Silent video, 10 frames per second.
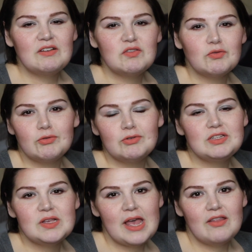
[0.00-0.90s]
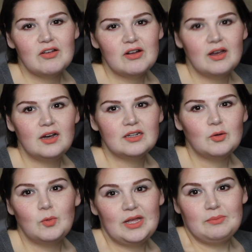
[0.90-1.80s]
of threw together on
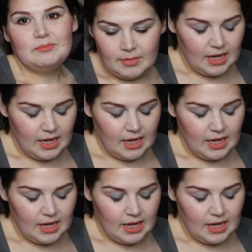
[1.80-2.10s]
a whim.